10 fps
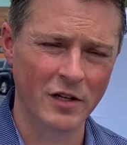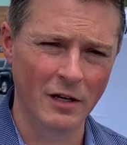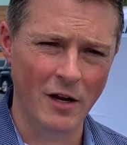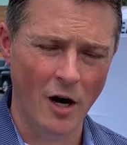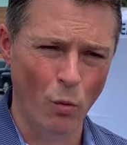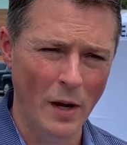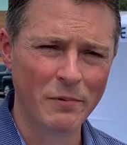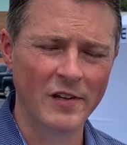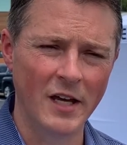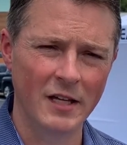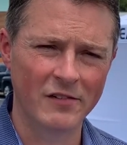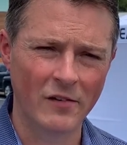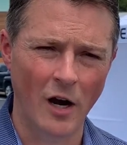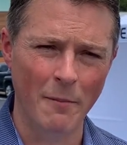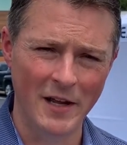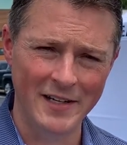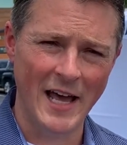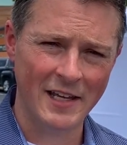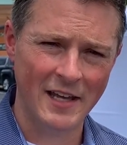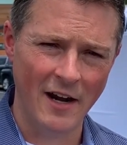And our website,
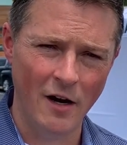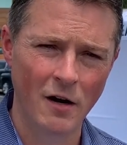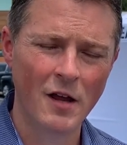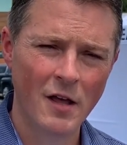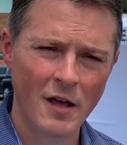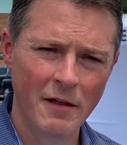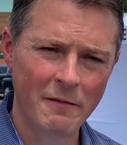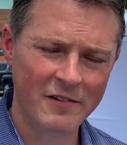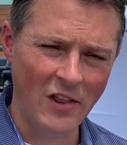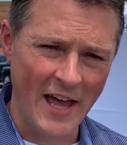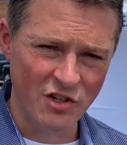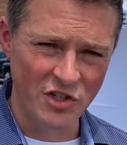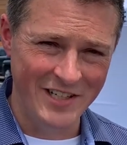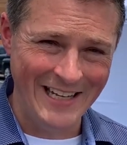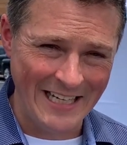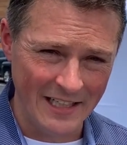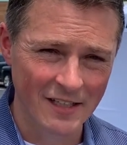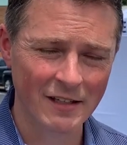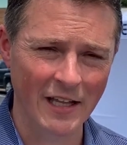starmed.care/D.